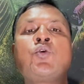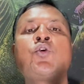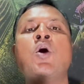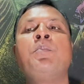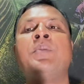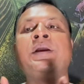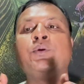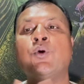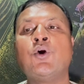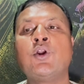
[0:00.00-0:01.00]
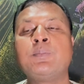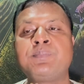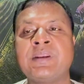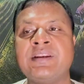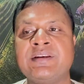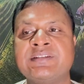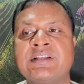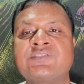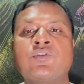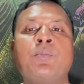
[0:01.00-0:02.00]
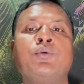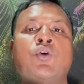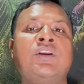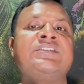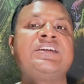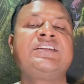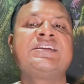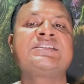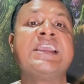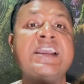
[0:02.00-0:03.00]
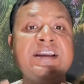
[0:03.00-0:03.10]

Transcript: combine all planning results from knowledge areas,